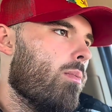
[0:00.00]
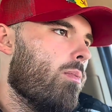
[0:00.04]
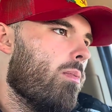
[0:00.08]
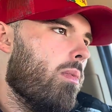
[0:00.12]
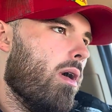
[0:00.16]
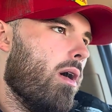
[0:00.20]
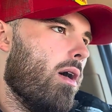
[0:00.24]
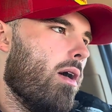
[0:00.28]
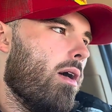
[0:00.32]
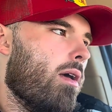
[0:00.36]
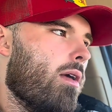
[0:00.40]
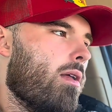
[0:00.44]

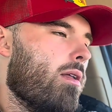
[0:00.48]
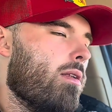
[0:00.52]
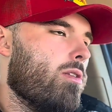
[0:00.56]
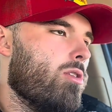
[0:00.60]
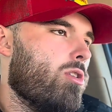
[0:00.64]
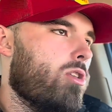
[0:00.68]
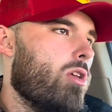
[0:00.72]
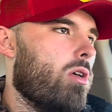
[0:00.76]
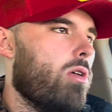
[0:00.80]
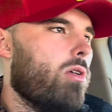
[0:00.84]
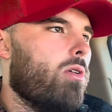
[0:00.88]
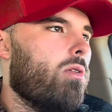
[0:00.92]
But
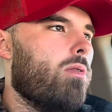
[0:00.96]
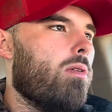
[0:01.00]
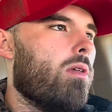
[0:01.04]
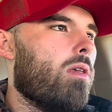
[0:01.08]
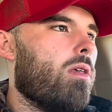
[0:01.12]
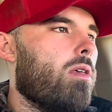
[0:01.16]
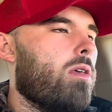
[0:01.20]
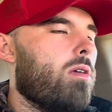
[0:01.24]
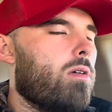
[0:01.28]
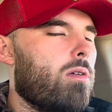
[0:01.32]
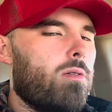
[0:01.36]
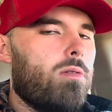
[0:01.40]
do
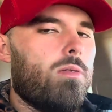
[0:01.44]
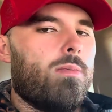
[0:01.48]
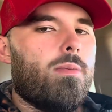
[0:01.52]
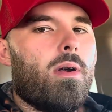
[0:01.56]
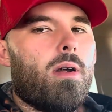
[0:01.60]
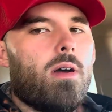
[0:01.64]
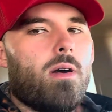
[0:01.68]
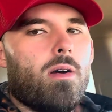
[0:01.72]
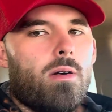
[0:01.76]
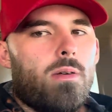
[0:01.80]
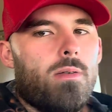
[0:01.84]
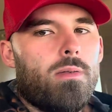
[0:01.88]
you,
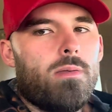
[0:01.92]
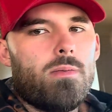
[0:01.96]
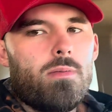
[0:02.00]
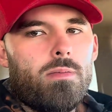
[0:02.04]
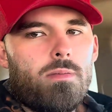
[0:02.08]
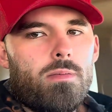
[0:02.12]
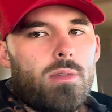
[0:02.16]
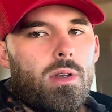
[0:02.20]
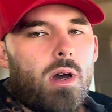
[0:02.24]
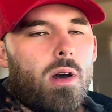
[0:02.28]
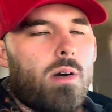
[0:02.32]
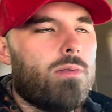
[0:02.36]
bro.
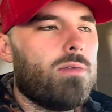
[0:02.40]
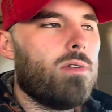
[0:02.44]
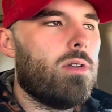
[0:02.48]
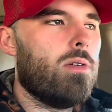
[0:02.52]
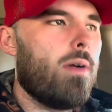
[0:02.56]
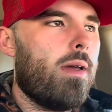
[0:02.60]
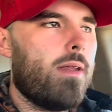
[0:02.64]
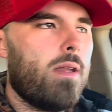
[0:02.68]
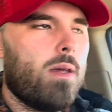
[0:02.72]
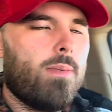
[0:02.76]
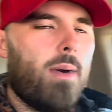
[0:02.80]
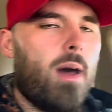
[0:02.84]
Don't do
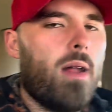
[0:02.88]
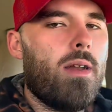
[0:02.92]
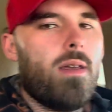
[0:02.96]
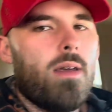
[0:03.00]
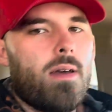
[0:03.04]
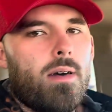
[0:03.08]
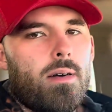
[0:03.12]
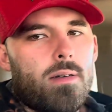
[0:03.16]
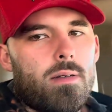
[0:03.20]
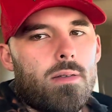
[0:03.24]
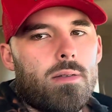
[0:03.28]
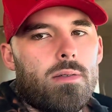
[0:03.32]
anybody
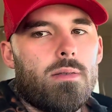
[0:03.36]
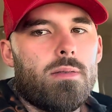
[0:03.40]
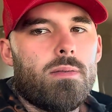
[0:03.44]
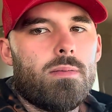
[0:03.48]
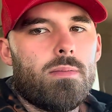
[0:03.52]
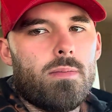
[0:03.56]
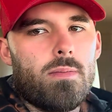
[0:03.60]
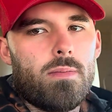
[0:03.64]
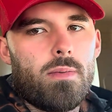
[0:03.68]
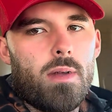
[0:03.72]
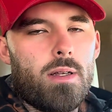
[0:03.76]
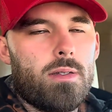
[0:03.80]
else.
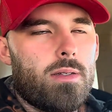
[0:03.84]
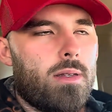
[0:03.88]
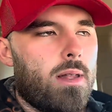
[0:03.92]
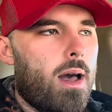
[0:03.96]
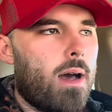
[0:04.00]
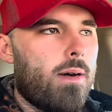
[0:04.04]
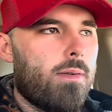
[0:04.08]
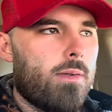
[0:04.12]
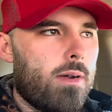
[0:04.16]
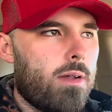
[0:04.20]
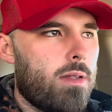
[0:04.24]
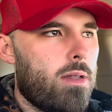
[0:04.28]
It's
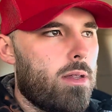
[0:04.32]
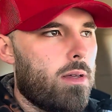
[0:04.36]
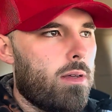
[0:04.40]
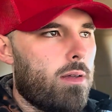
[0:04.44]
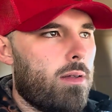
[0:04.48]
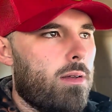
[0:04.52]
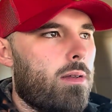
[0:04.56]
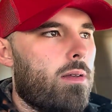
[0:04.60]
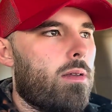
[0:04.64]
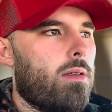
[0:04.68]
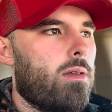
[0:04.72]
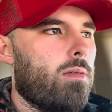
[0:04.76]
not worth it.
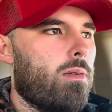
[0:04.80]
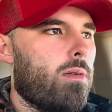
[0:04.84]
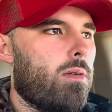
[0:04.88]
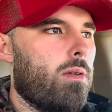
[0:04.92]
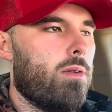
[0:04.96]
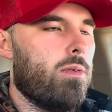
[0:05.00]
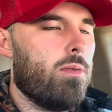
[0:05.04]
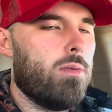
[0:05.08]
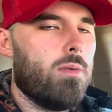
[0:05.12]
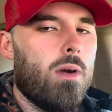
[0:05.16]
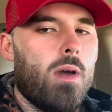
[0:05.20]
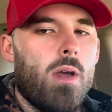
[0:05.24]

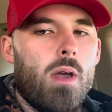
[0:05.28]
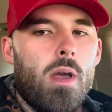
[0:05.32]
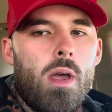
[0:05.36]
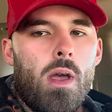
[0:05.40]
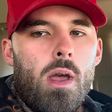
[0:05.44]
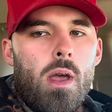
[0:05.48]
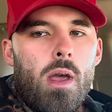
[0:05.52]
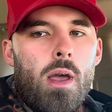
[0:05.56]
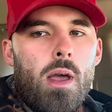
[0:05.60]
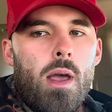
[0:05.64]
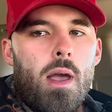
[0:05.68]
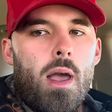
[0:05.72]

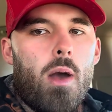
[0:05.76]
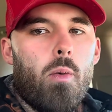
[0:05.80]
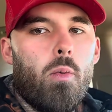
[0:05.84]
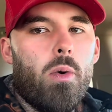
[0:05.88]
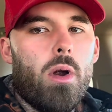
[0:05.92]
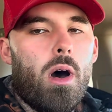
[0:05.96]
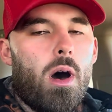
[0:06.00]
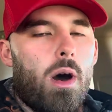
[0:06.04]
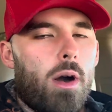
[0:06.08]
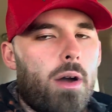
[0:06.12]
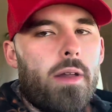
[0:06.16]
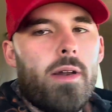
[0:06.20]
We're
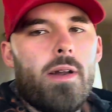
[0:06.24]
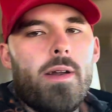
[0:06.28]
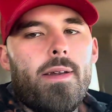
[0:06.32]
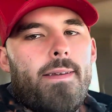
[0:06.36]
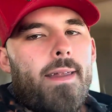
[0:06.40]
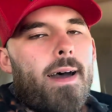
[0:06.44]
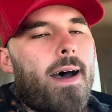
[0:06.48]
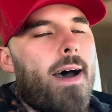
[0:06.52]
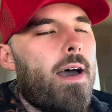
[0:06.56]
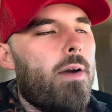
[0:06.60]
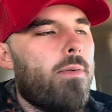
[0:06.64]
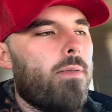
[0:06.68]
all gonna
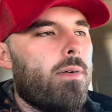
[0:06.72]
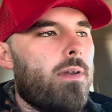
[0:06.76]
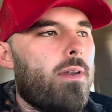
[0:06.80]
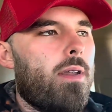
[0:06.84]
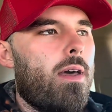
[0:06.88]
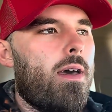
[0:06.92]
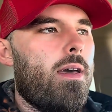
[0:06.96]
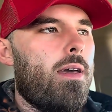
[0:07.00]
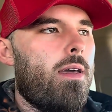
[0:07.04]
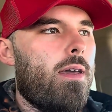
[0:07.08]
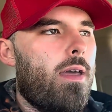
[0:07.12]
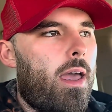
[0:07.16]
die one
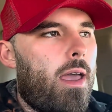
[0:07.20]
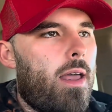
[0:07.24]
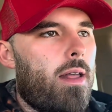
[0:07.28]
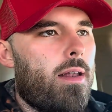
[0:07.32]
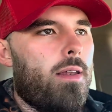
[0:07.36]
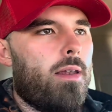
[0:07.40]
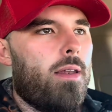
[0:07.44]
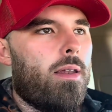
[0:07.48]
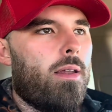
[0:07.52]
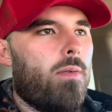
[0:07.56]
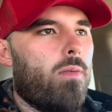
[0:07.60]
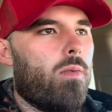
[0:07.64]
day,
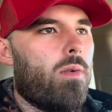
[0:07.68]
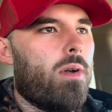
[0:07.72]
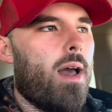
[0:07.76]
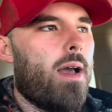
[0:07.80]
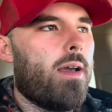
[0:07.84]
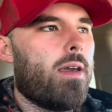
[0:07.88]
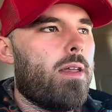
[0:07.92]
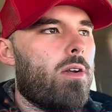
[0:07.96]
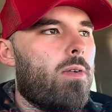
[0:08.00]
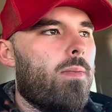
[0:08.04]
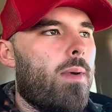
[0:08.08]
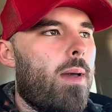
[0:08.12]
and we're not
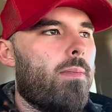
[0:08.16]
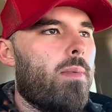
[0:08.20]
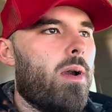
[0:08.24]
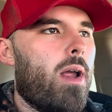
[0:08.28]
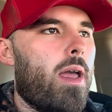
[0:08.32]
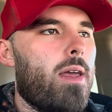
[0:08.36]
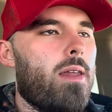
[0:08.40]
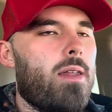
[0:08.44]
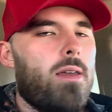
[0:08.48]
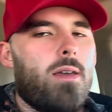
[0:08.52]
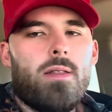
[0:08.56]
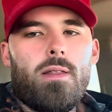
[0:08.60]
gonna remember
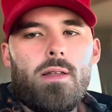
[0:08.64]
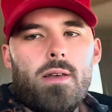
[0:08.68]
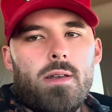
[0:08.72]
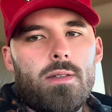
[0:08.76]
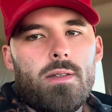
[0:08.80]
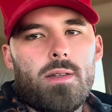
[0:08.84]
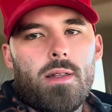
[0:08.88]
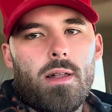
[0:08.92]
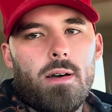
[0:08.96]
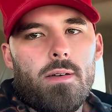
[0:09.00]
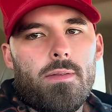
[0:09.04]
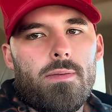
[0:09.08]
any of this
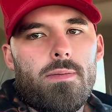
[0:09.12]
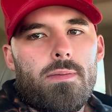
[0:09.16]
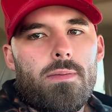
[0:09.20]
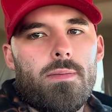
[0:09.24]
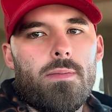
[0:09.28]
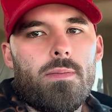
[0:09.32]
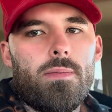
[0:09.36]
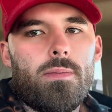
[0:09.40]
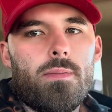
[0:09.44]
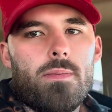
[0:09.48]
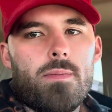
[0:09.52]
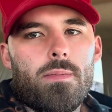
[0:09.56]
stuff.
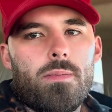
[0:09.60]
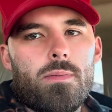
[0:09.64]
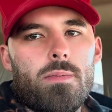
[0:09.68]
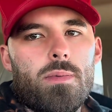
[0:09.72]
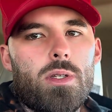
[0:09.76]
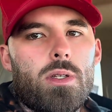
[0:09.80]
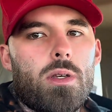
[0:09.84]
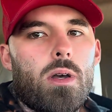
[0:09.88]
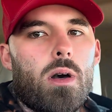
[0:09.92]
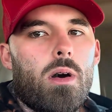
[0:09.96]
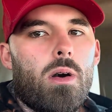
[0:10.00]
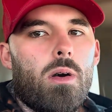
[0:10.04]

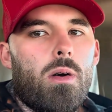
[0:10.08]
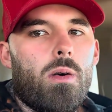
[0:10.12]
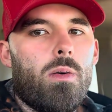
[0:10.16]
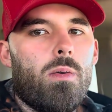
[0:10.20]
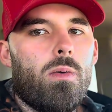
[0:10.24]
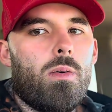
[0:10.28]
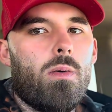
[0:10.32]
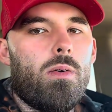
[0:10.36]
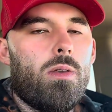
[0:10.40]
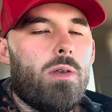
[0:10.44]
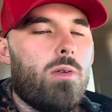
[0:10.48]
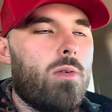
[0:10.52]
So
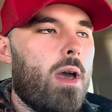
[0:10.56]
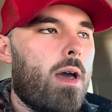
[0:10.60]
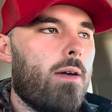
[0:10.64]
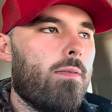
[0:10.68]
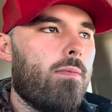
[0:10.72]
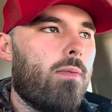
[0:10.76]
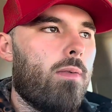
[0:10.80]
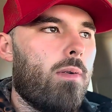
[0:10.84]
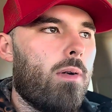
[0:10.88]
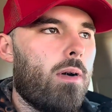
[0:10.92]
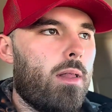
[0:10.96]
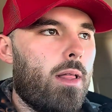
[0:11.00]
you have,
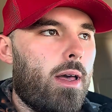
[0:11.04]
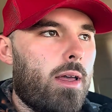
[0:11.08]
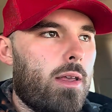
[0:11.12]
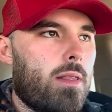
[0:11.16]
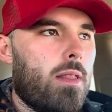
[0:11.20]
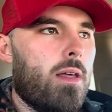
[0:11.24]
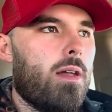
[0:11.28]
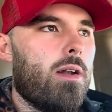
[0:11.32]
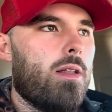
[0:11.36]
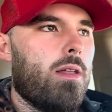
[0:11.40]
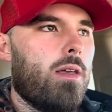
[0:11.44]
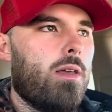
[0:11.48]

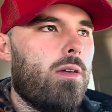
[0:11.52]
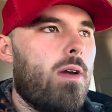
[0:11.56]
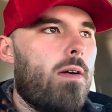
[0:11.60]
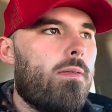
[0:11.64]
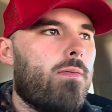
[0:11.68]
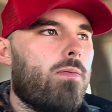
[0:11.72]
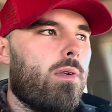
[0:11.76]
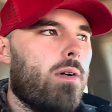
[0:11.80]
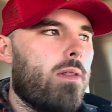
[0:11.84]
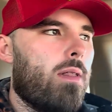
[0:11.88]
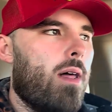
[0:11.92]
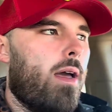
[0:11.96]
literally, you
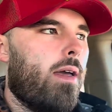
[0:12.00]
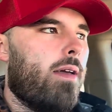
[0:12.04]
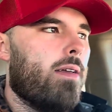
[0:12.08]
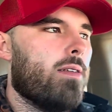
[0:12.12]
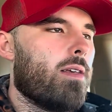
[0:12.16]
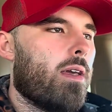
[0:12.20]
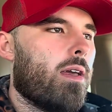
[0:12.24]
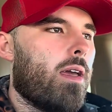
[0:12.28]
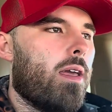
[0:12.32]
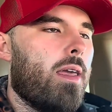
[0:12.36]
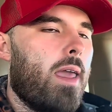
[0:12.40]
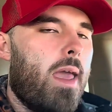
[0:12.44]
have one life. It's
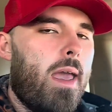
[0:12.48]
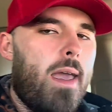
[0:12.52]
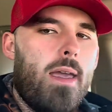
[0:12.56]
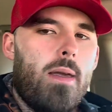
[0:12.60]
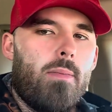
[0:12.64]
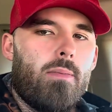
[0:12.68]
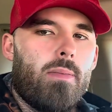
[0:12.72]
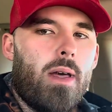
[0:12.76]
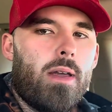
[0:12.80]
like a game.